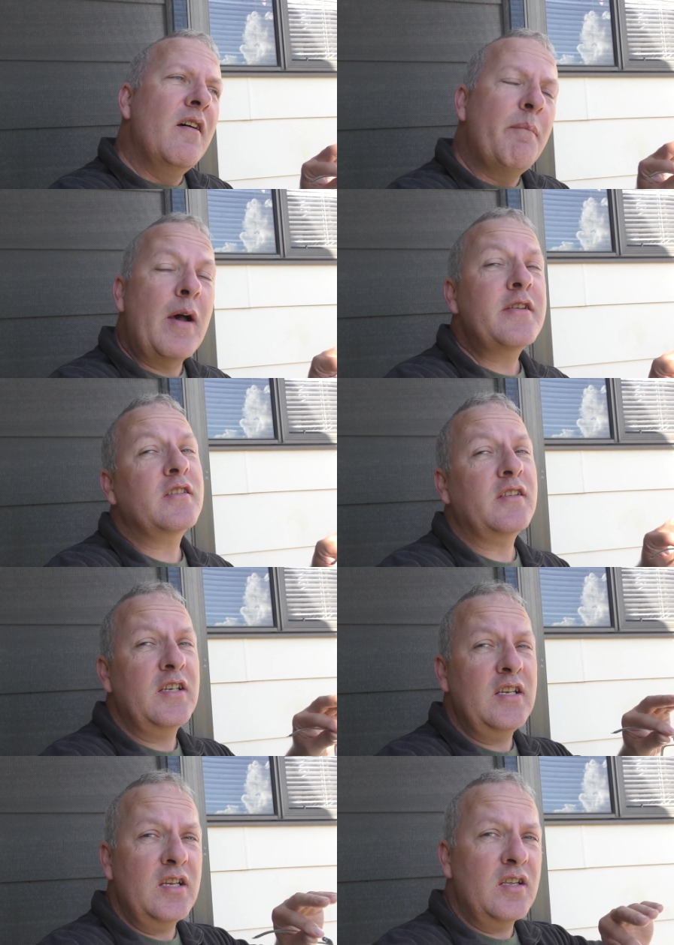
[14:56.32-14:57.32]

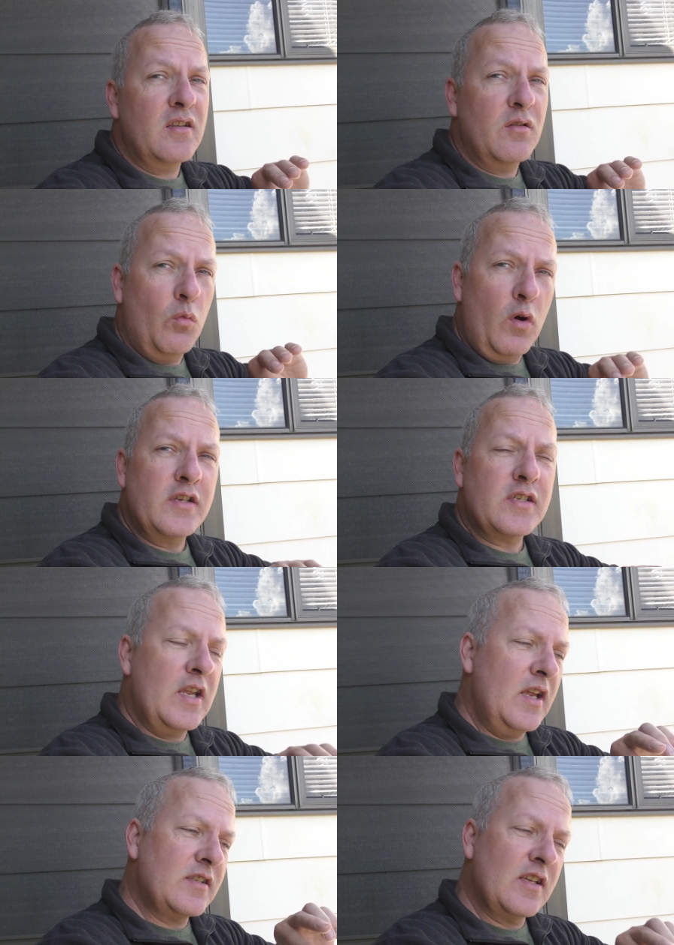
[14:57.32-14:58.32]
basically what you
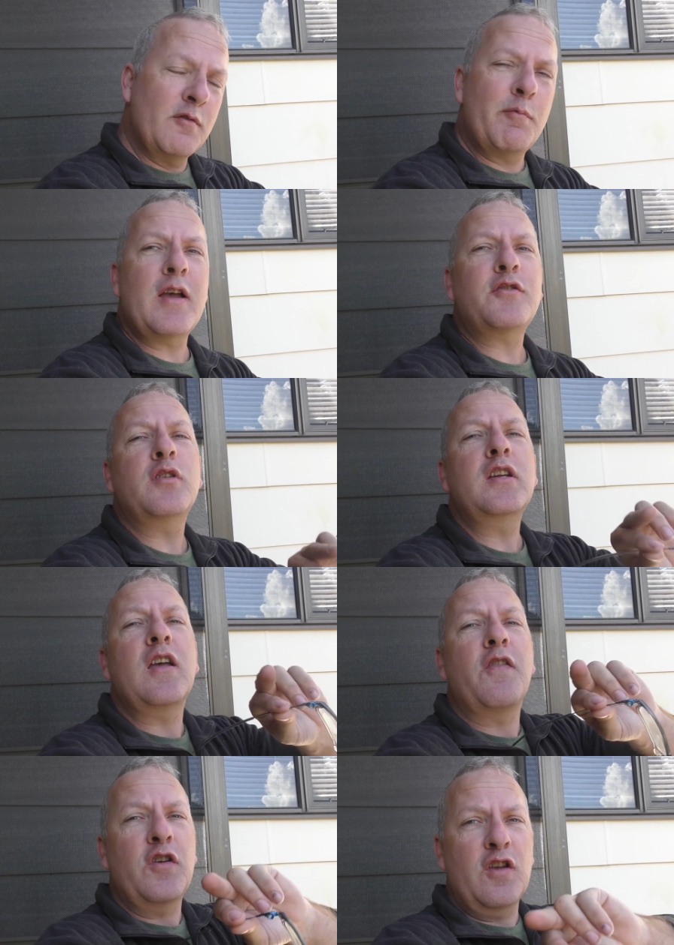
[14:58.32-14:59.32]
see here, so the
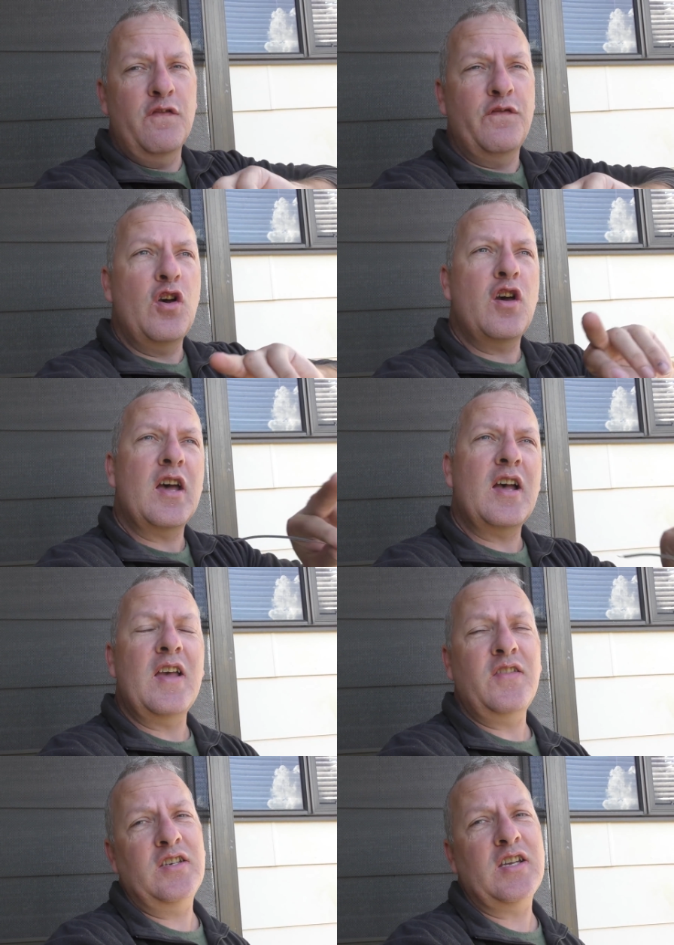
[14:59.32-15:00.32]
battery, the inverter
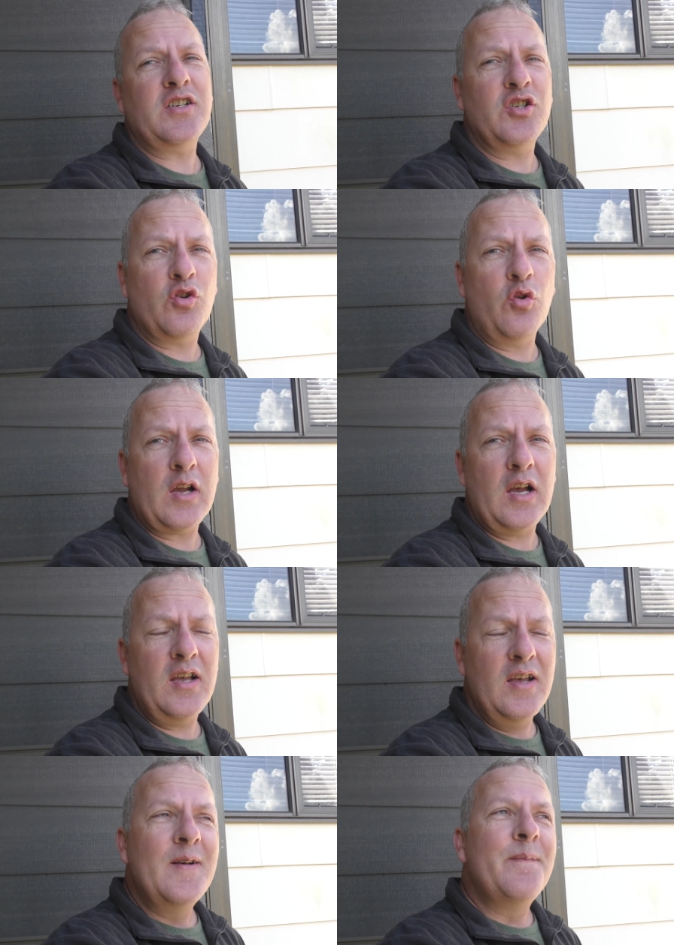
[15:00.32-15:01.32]
and the induction cooker,
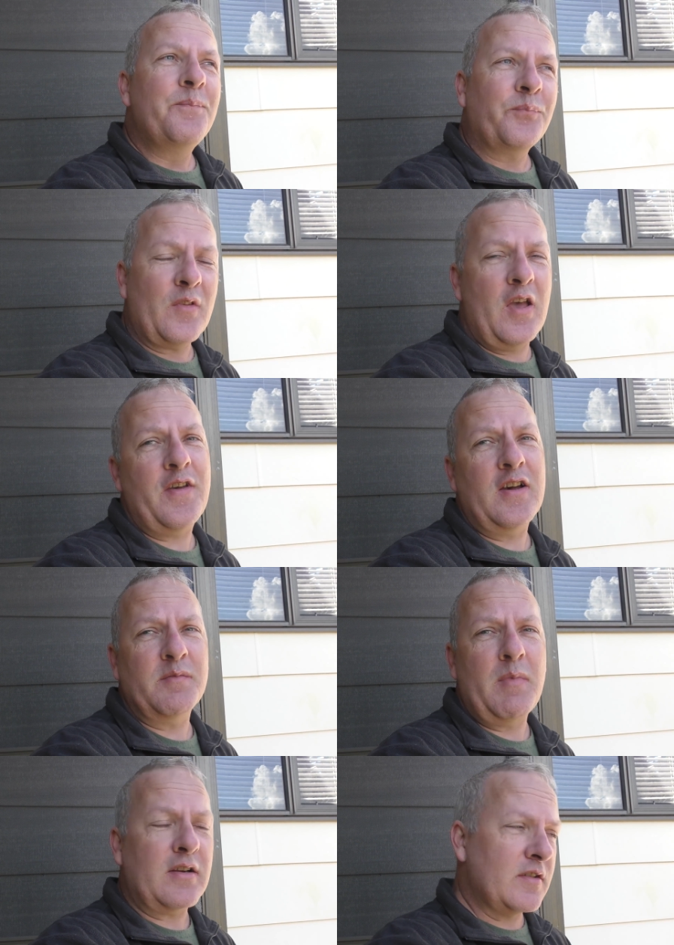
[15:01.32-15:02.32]
$1,000.